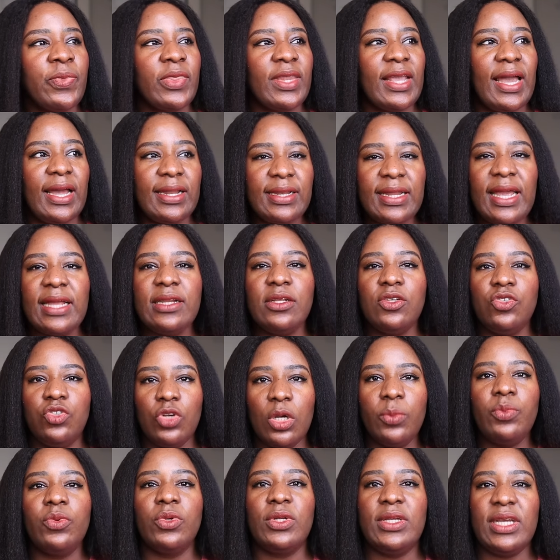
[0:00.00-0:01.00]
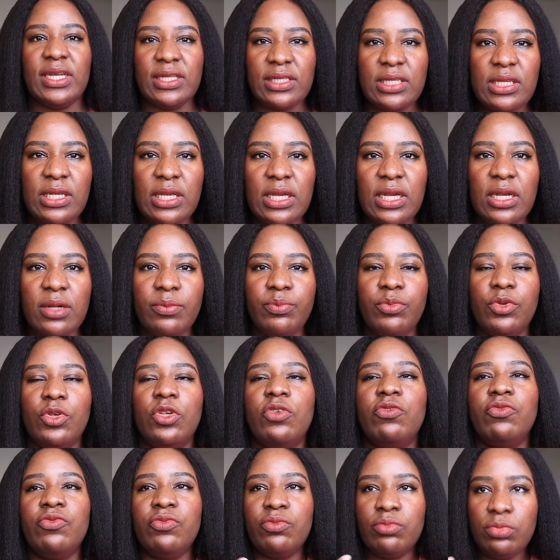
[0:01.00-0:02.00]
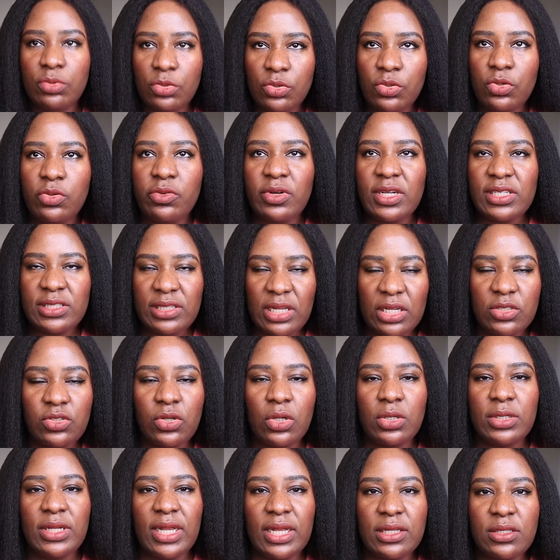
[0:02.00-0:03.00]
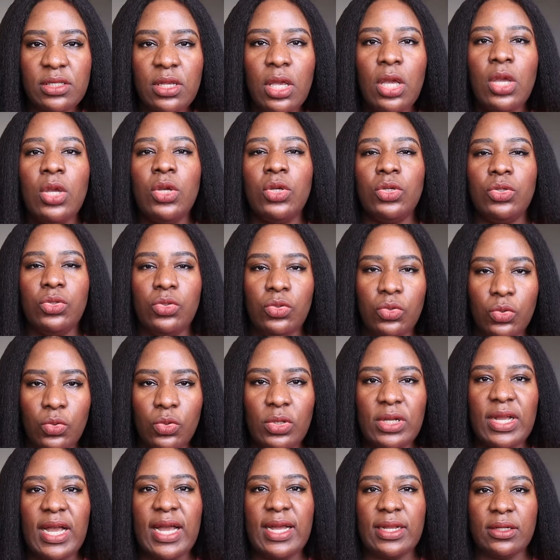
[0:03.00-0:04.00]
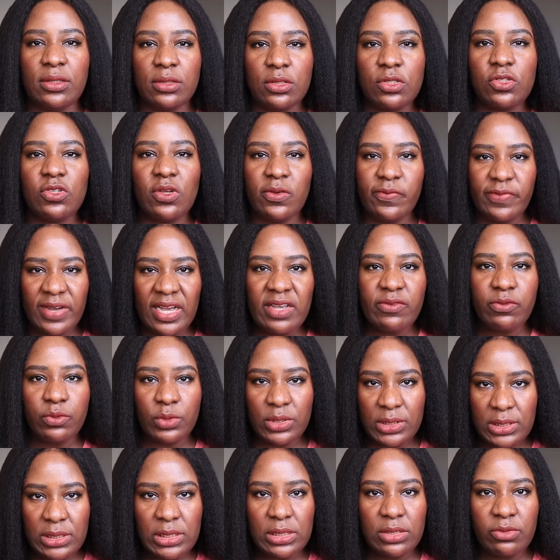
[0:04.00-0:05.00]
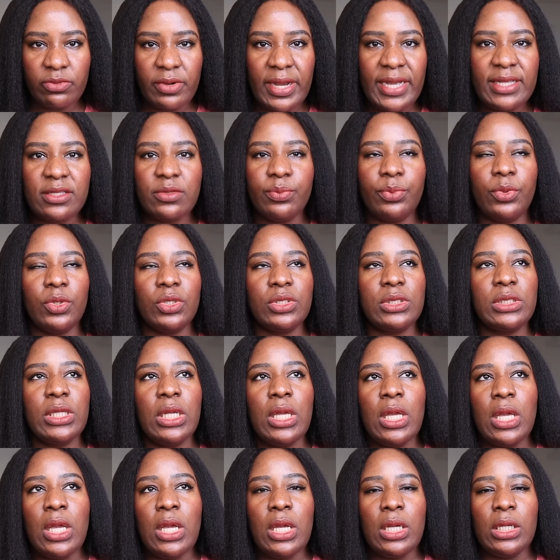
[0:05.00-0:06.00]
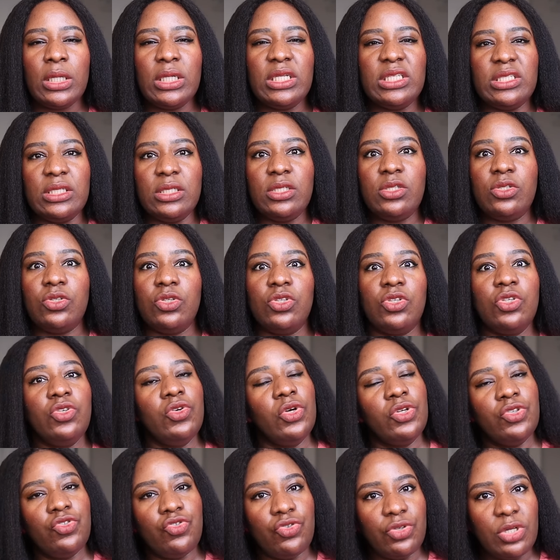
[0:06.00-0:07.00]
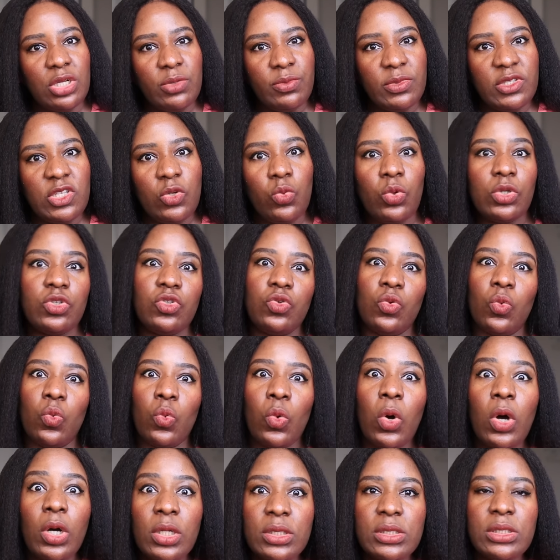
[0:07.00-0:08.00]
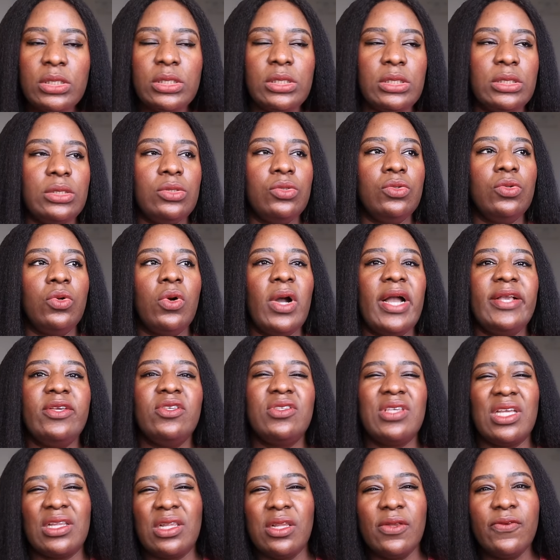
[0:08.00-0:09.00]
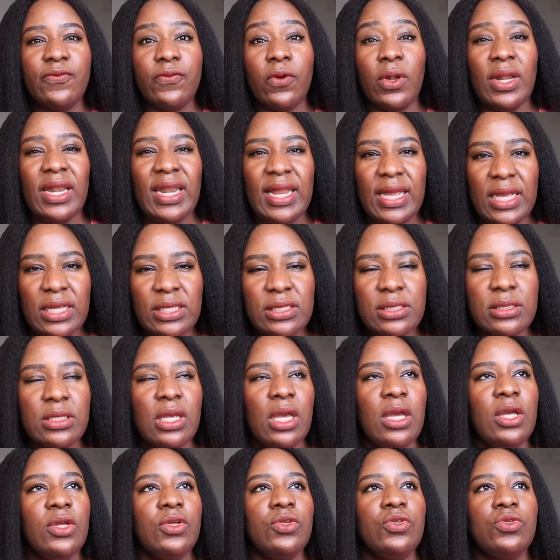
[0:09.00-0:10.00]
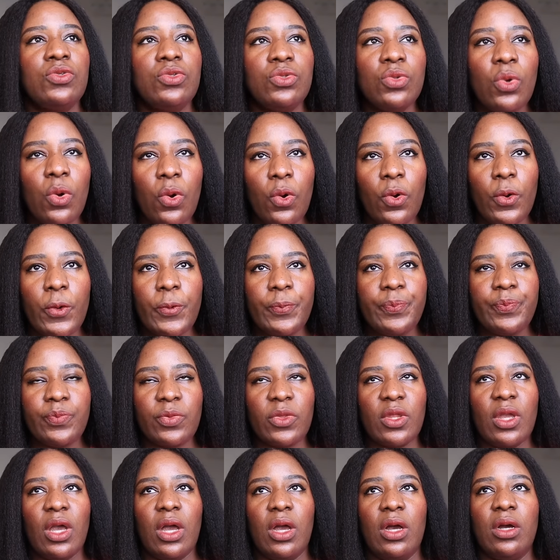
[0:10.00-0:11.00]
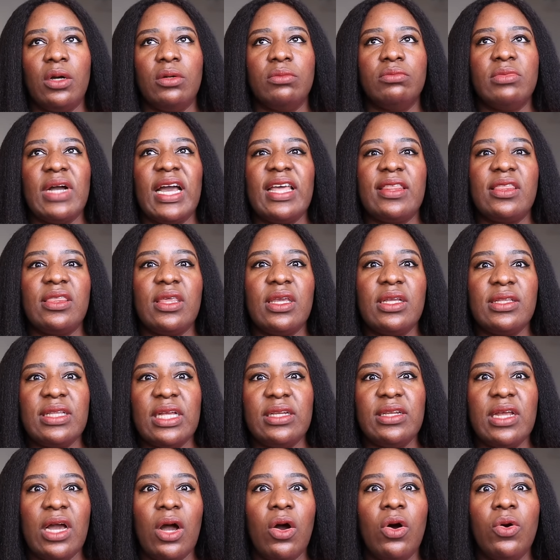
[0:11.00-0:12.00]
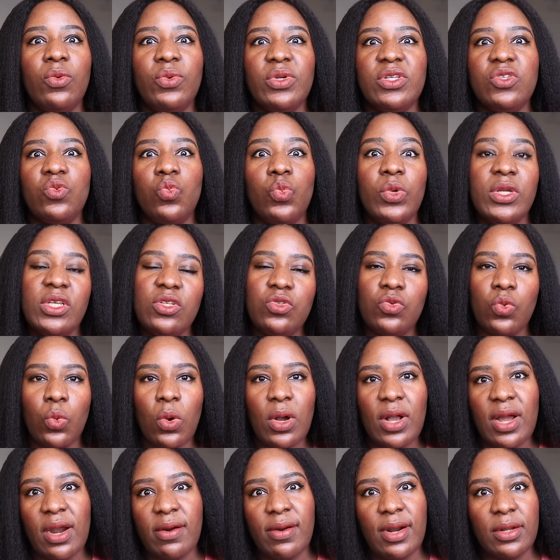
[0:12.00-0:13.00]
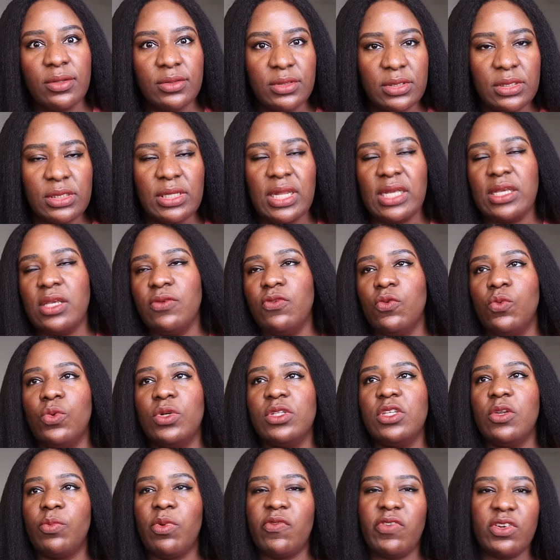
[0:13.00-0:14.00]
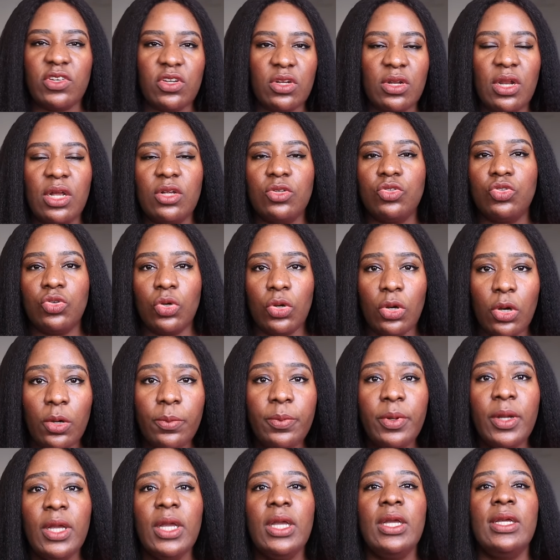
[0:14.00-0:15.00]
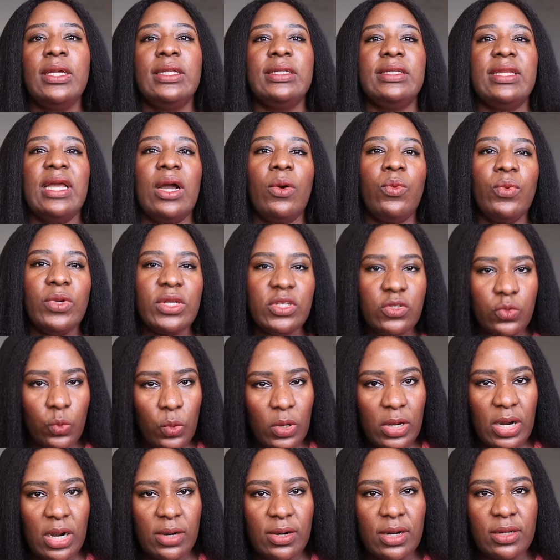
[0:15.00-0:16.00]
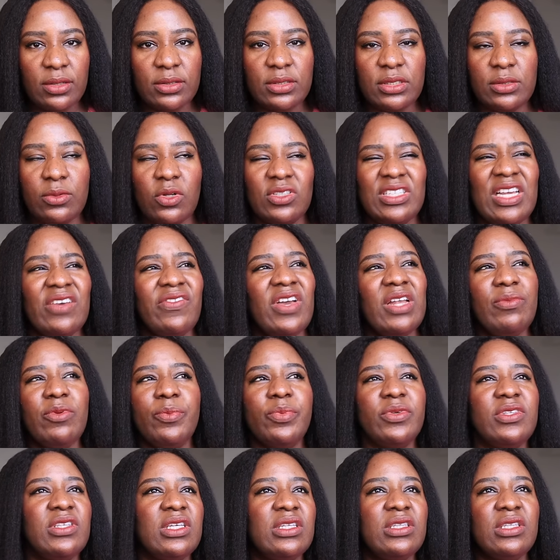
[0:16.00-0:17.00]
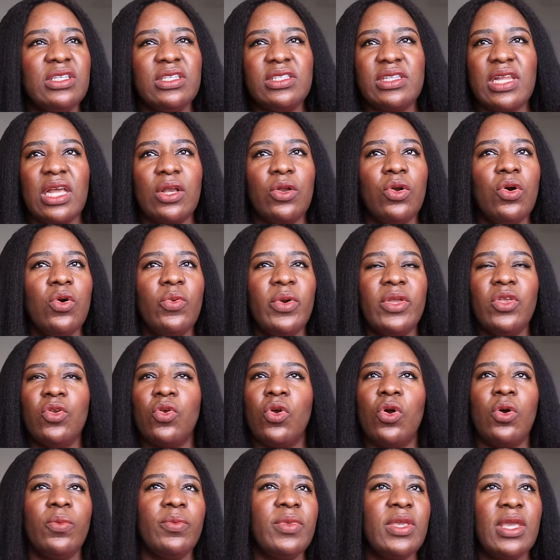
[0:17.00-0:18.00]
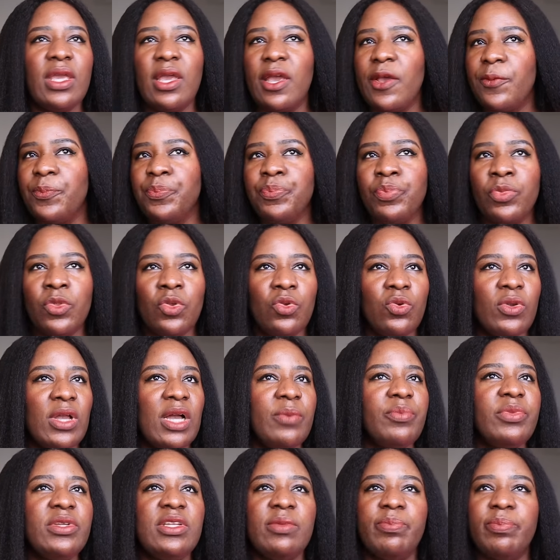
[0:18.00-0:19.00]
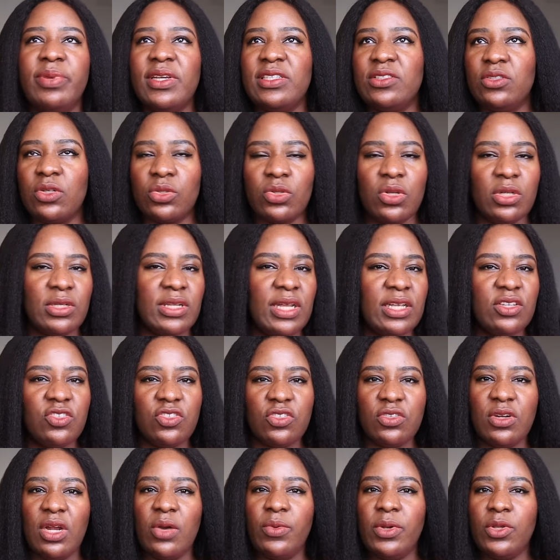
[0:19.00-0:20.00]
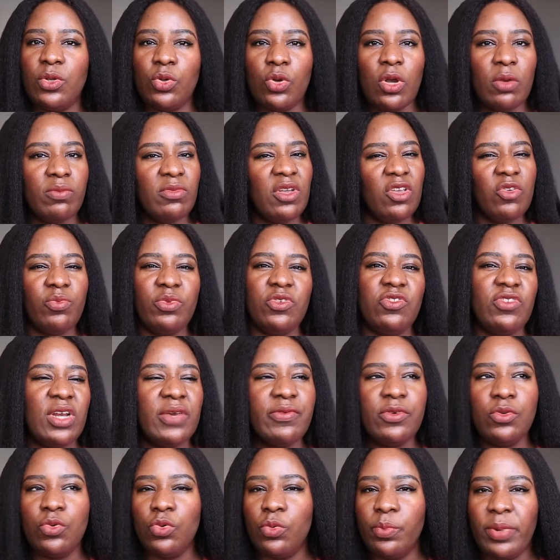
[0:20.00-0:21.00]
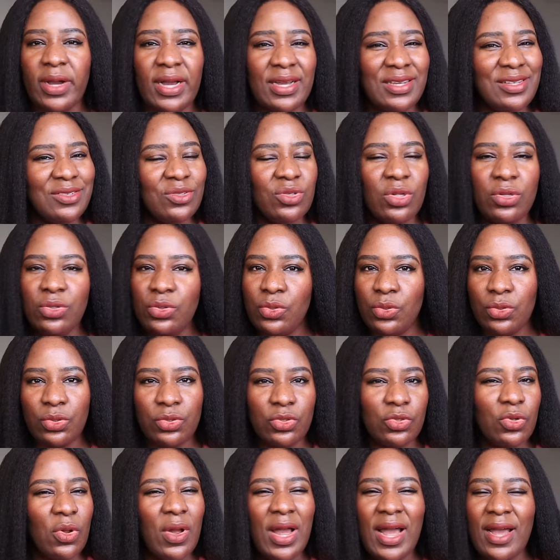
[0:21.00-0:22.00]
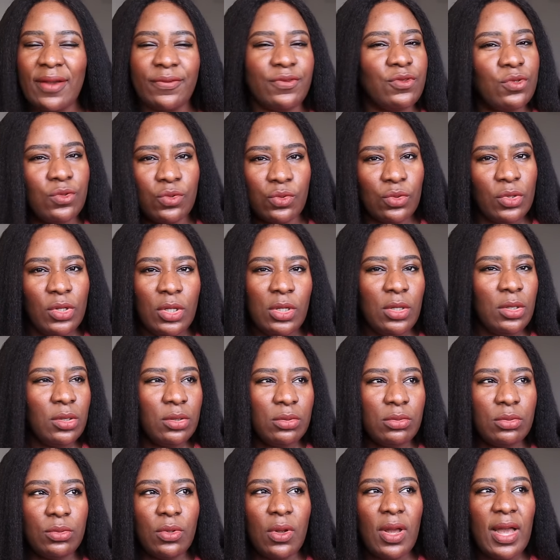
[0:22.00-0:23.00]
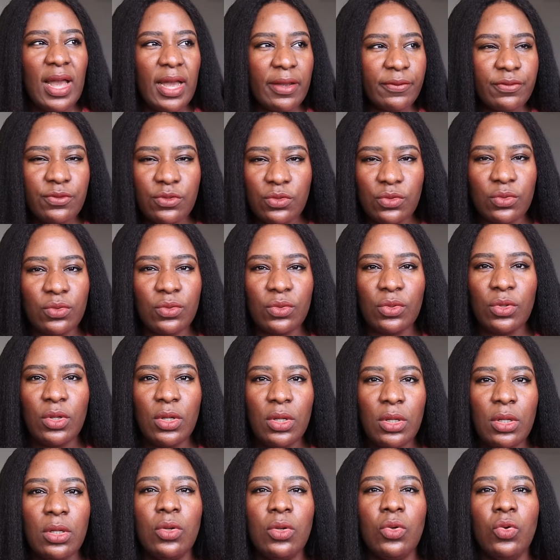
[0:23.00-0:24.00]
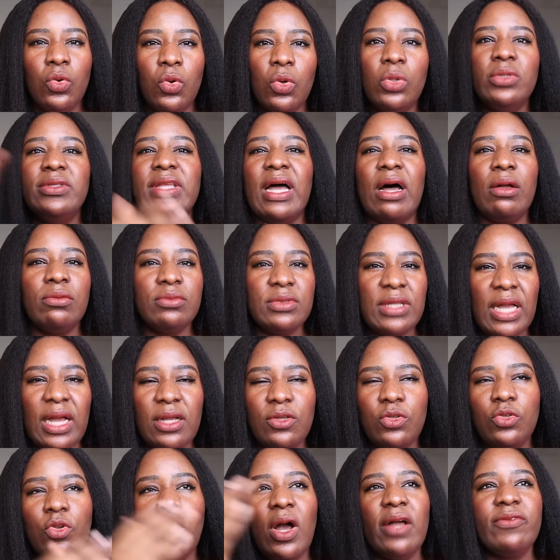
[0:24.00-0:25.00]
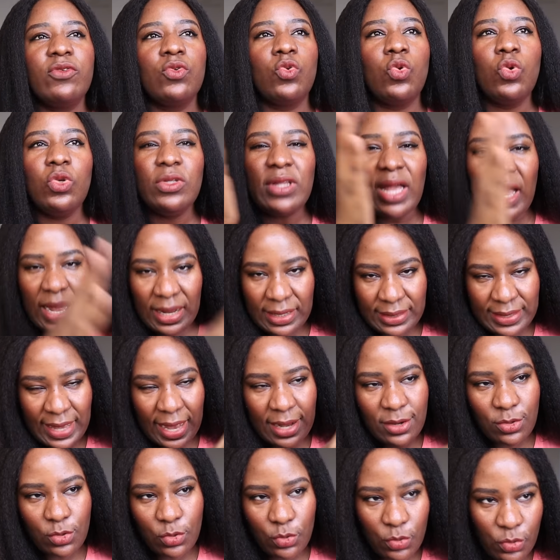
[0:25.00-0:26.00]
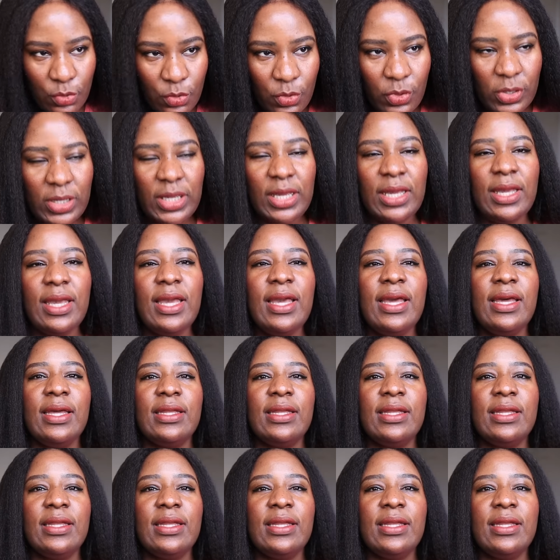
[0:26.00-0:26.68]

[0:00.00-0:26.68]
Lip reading: And any job you get here, rest assured that you can survive with it, right? But is it your dream? Is it what you want? You know, are you settling for less? So I think that there are always ways to work around it. Like, if you want a professional job, there are ways to work around it. Because I've heard people say things like, oh, when you come here, you can be the best doctor in Nigeria. When you come here, you'll be driving Uber. It's not true. You don't have to go that low, okay?